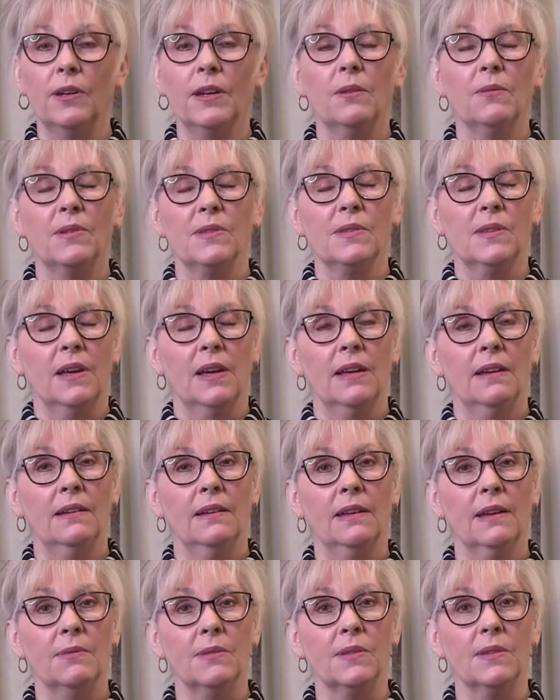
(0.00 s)
It was
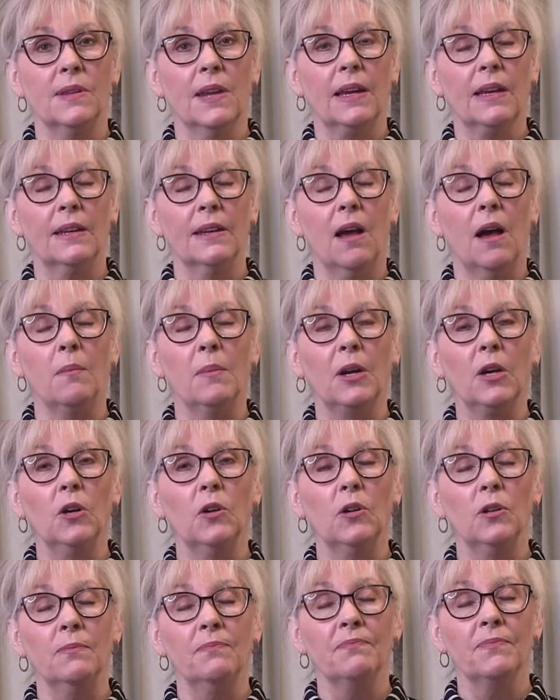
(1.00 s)
an
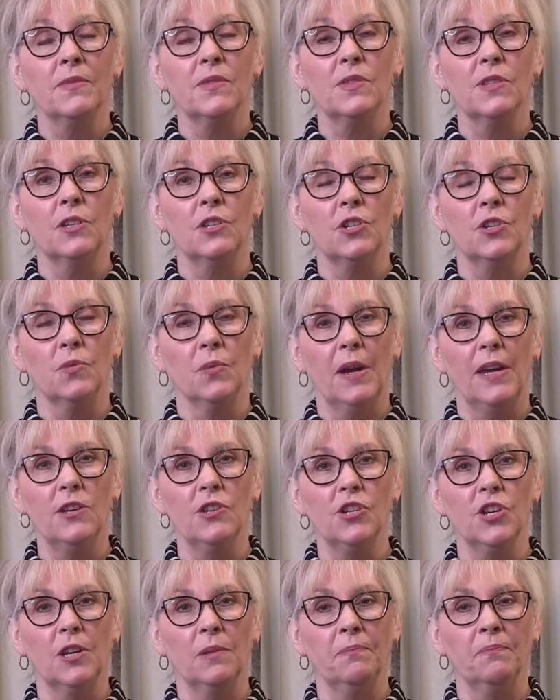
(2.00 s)
economical
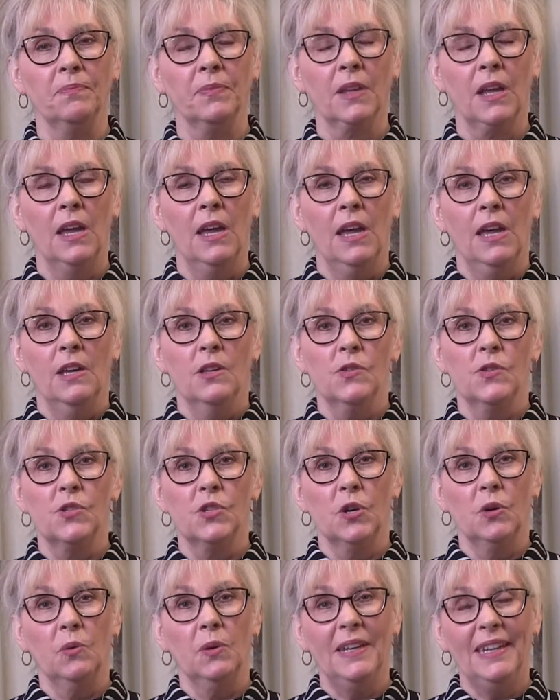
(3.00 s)
situation.
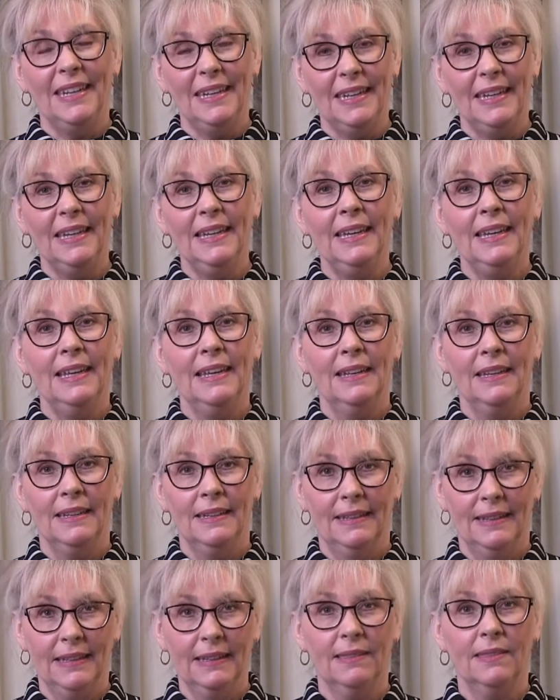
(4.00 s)
So he
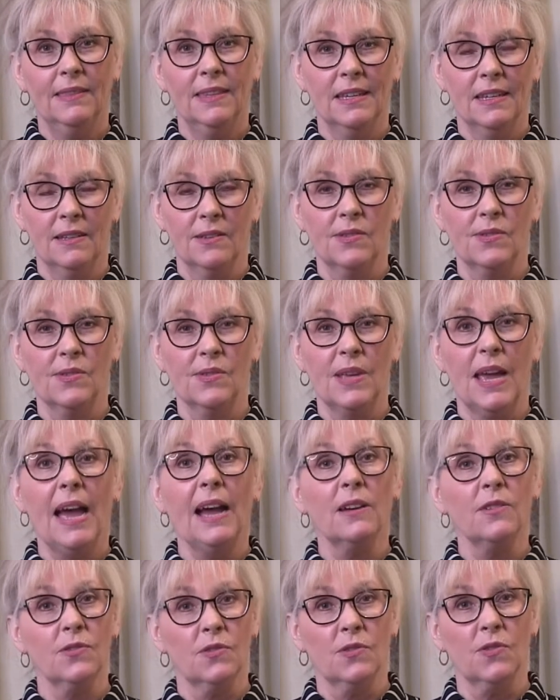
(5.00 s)
did this
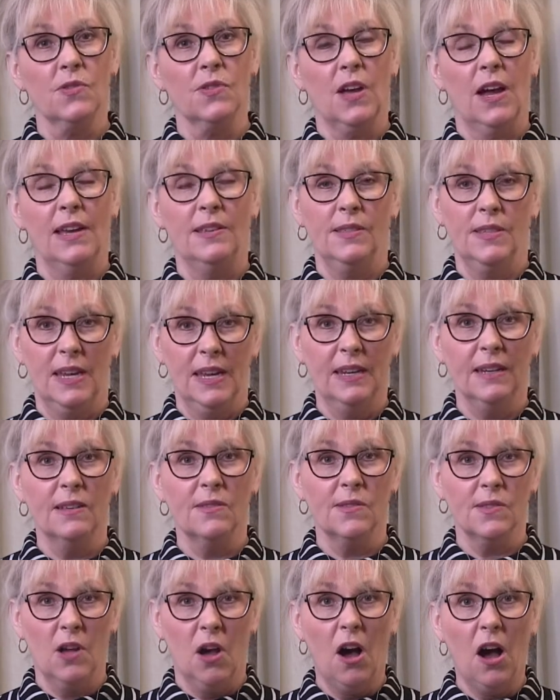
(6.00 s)
exercise in
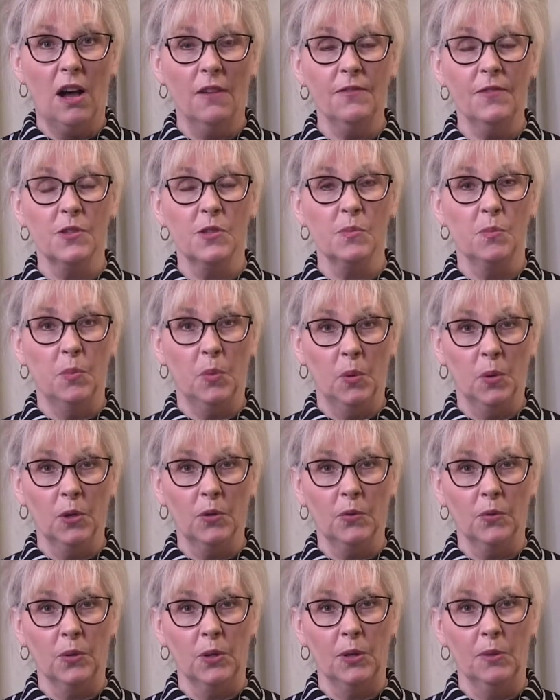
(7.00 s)
his office
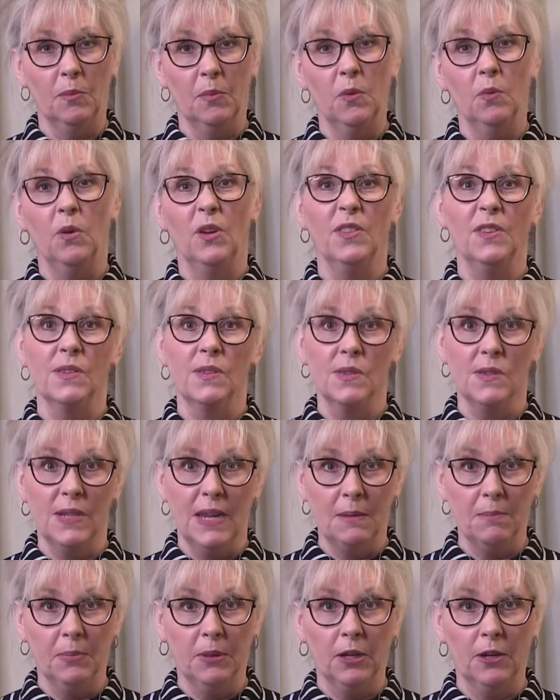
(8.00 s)
boardroom with a
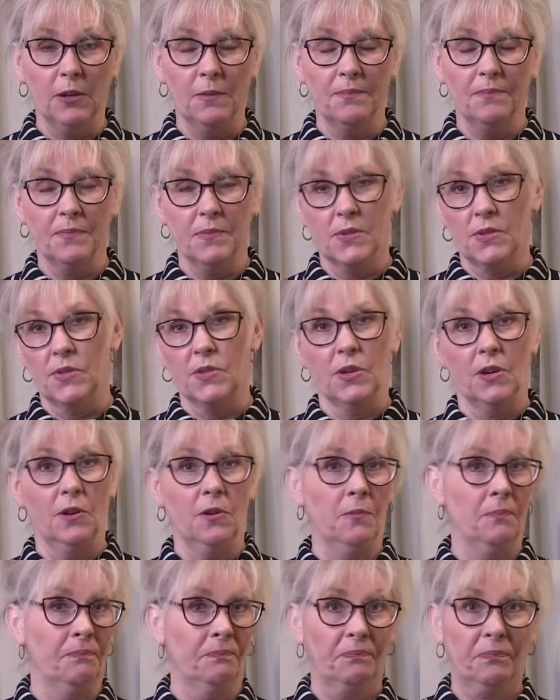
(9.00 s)
stapler.
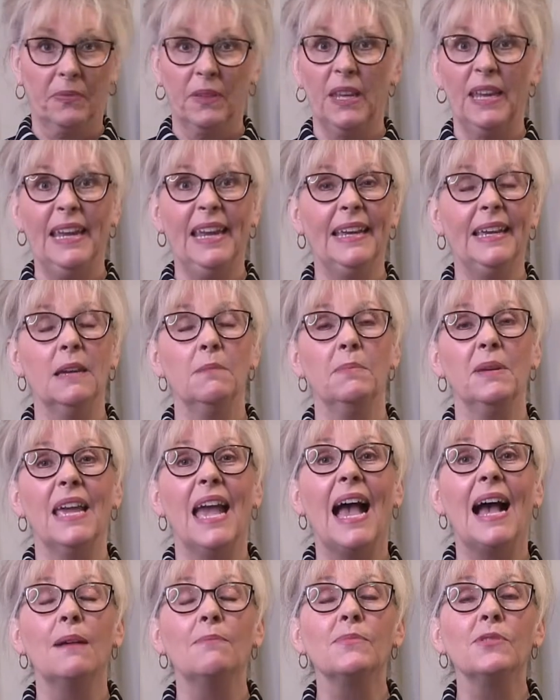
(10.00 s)
So it can be
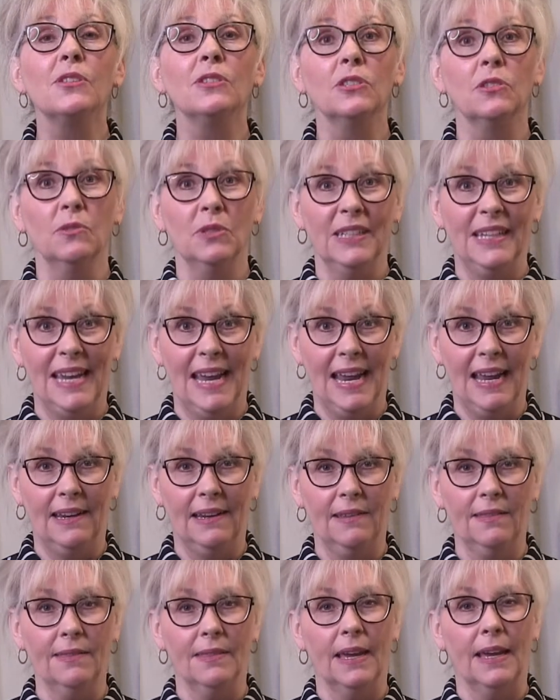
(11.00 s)
absolutely
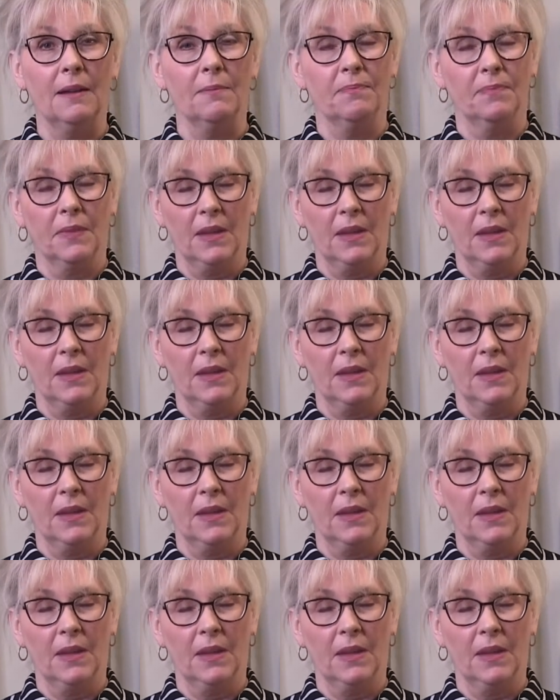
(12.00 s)
anything.